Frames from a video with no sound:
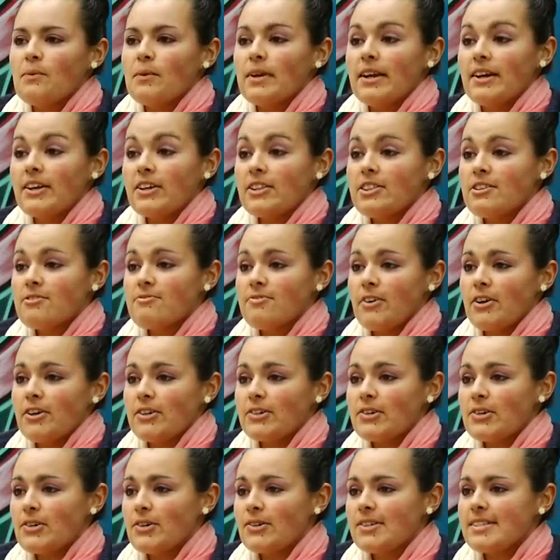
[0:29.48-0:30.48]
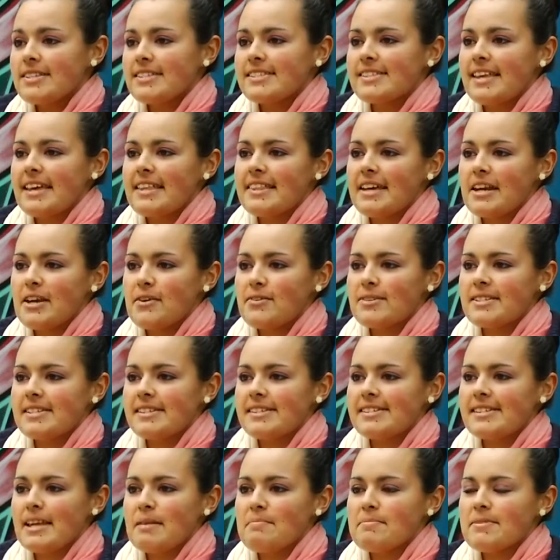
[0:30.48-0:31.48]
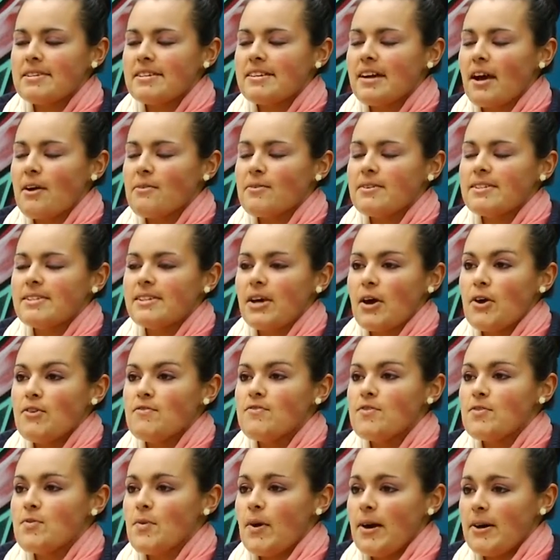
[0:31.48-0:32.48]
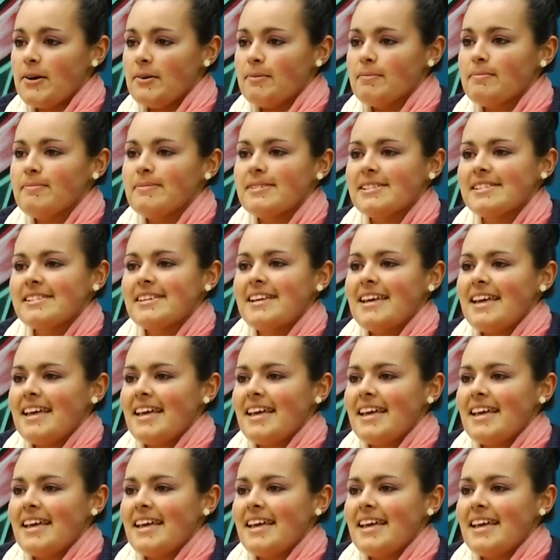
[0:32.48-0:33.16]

When I got the phone call to say that I was accepted, I was overwhelmed.